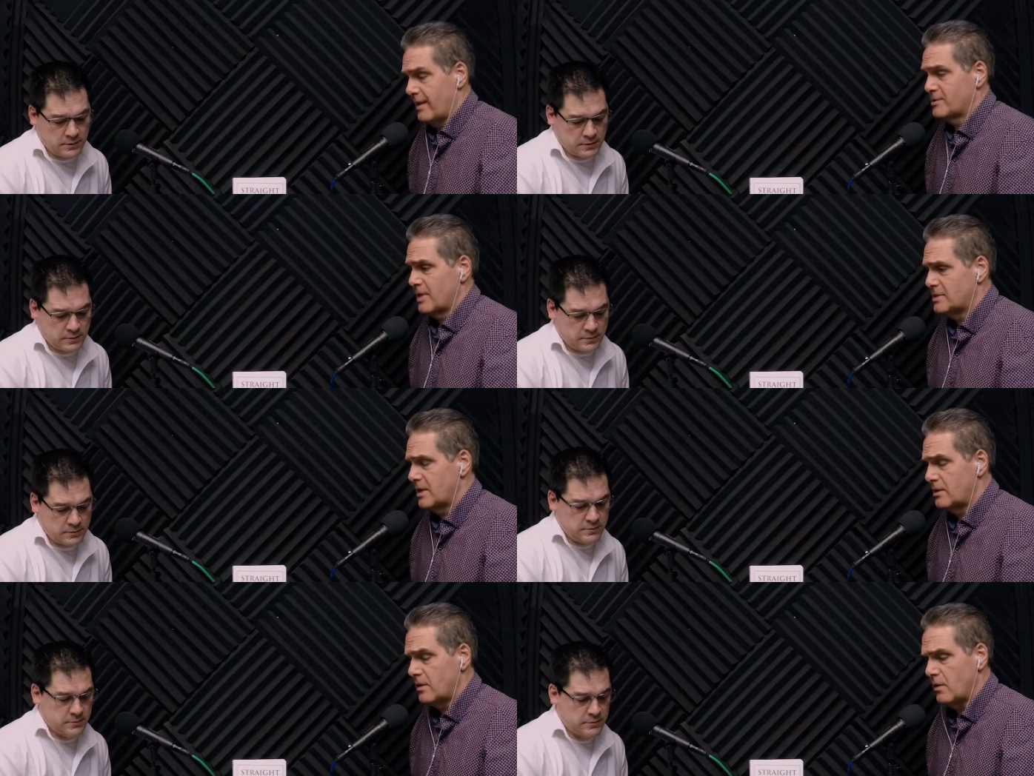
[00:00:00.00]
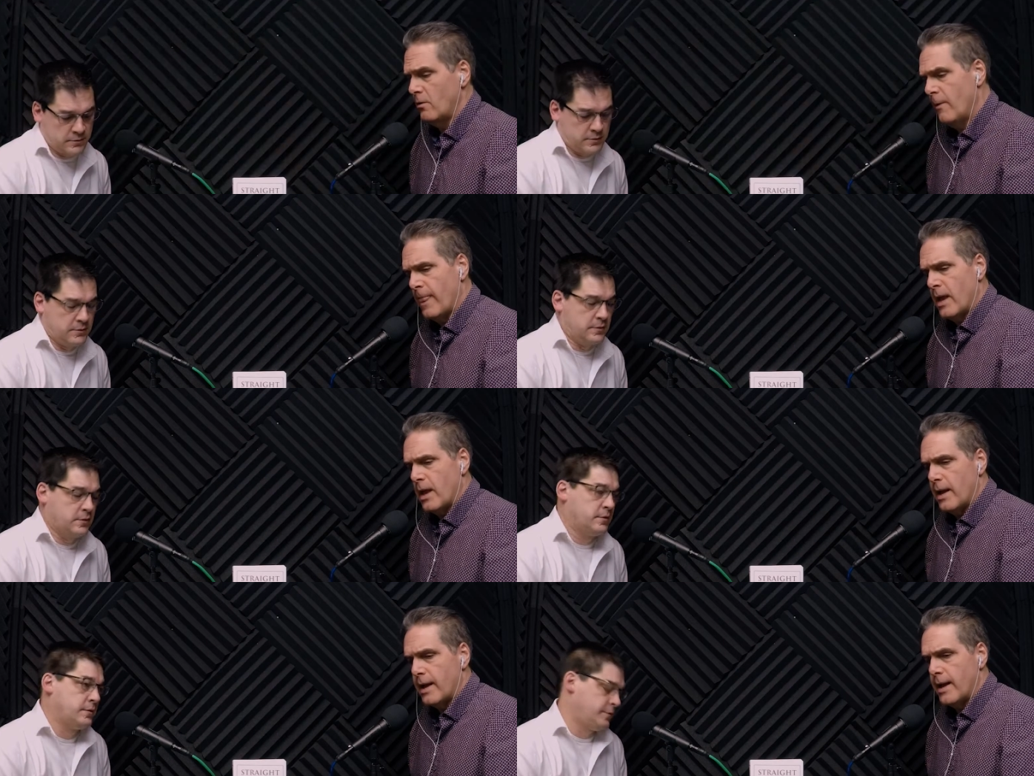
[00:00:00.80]
Speaker 1: that's what I said too.
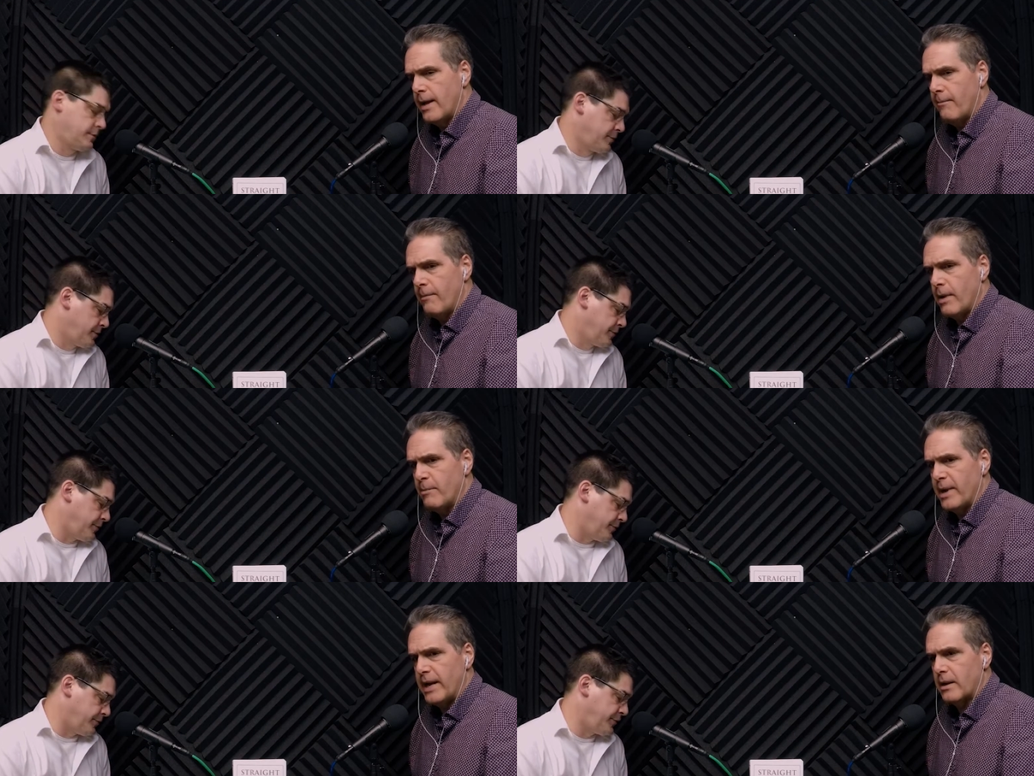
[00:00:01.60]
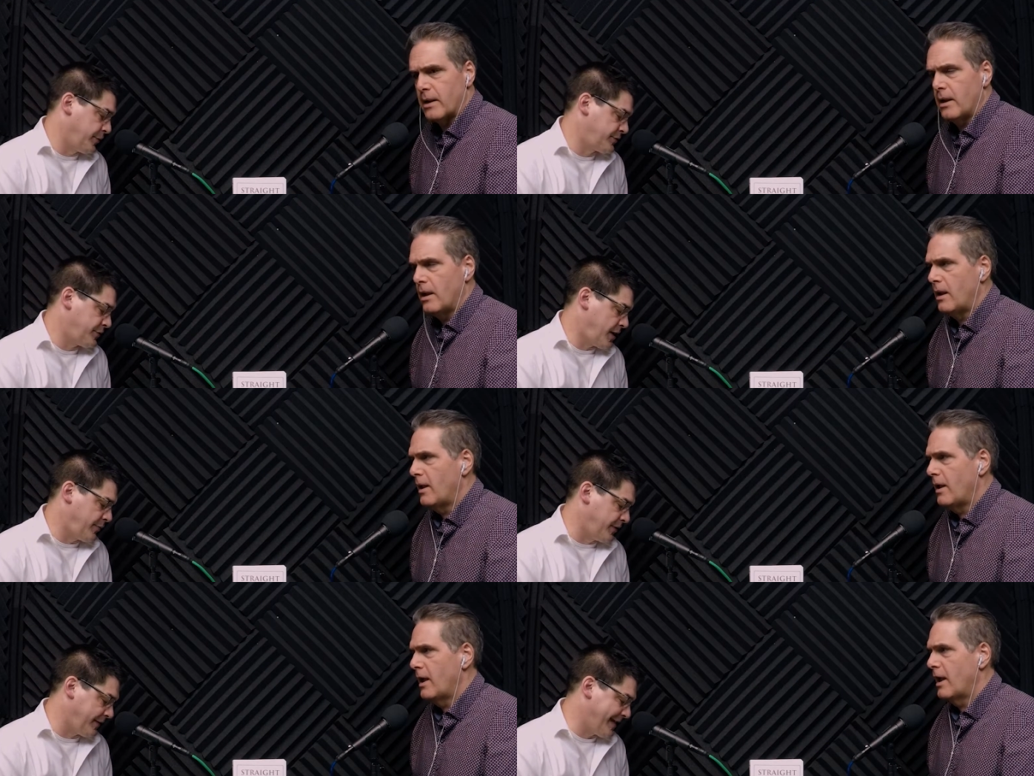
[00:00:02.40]
Um,
Speaker 2: so, but so
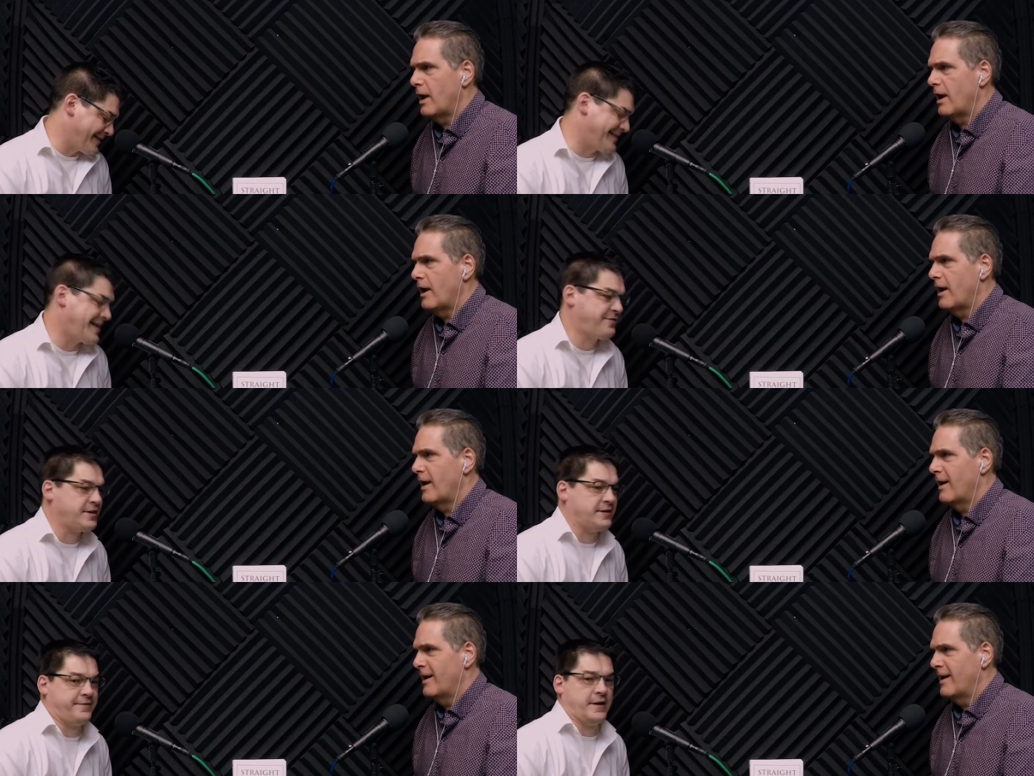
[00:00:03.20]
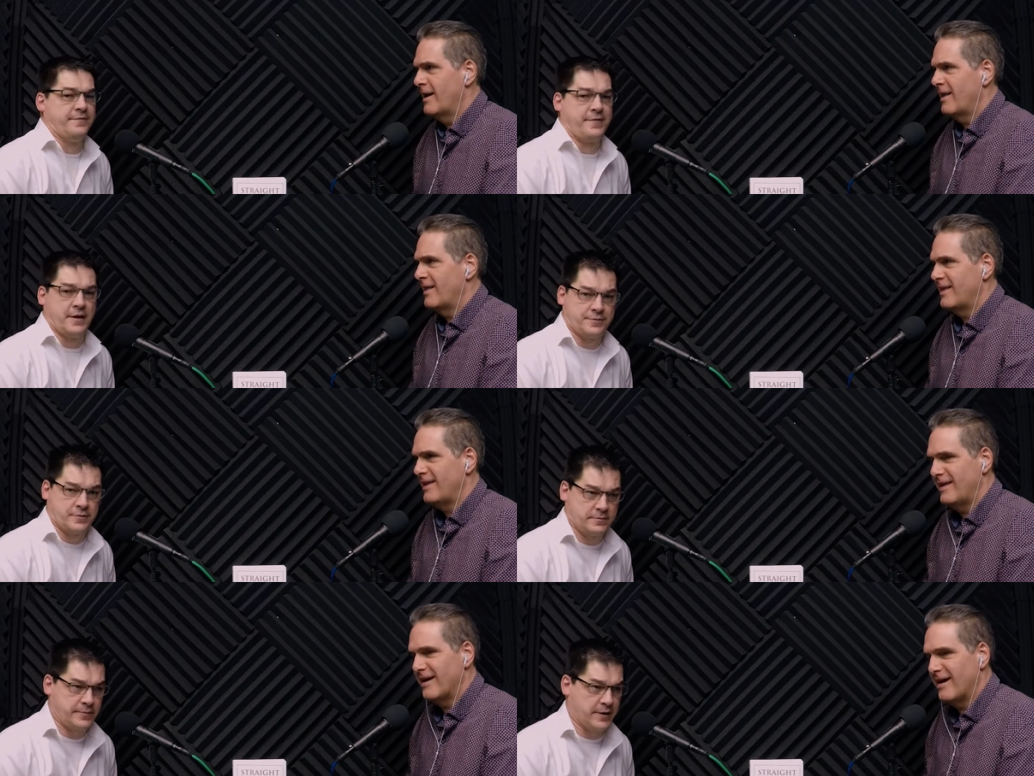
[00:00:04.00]
extrapolating, that's seventy-five thousand,
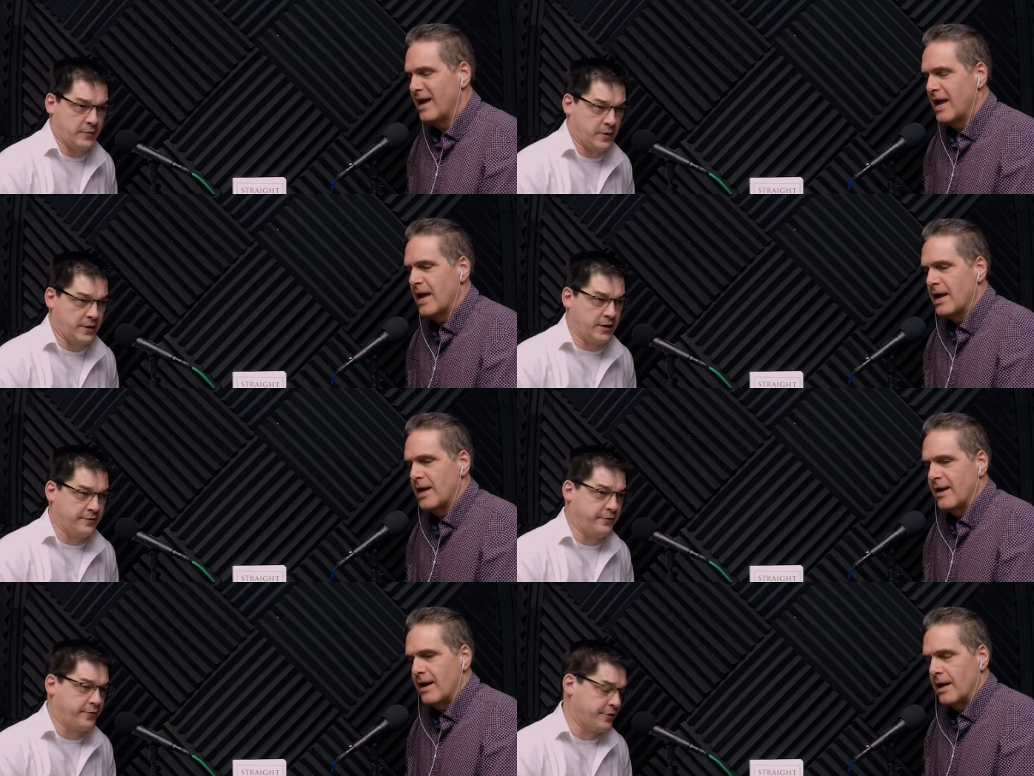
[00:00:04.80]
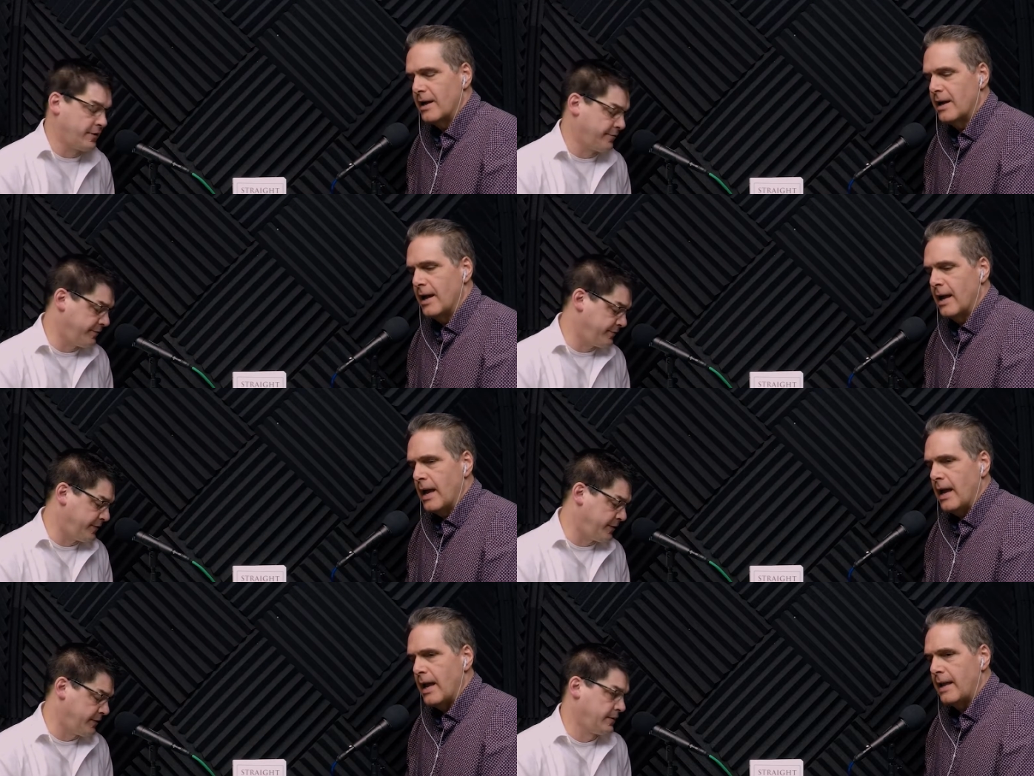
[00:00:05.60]
yeah. by the way, not four, not
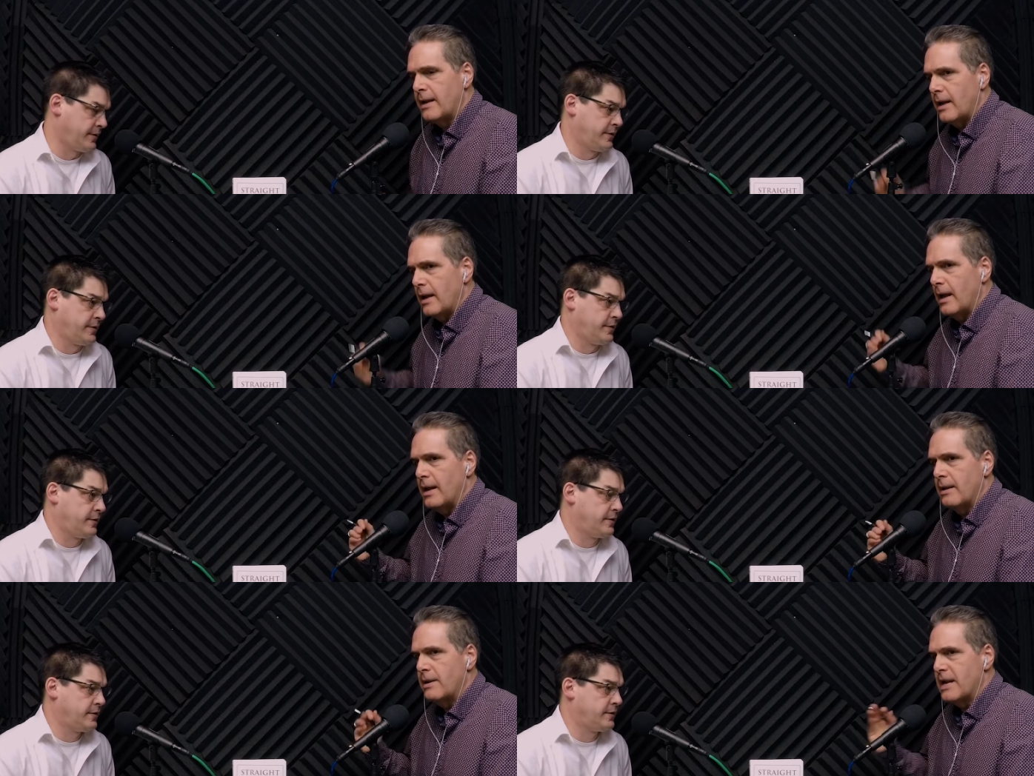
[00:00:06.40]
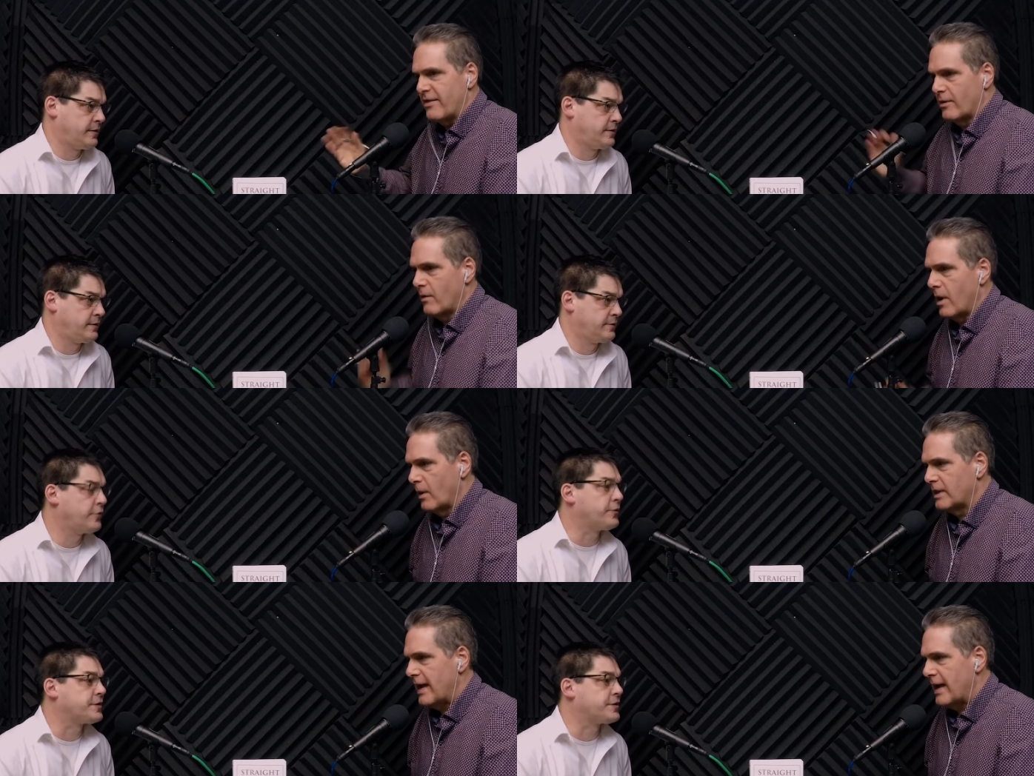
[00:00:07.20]
fifty. And
Speaker 1: nothing wrong no, with no, that. No, it's one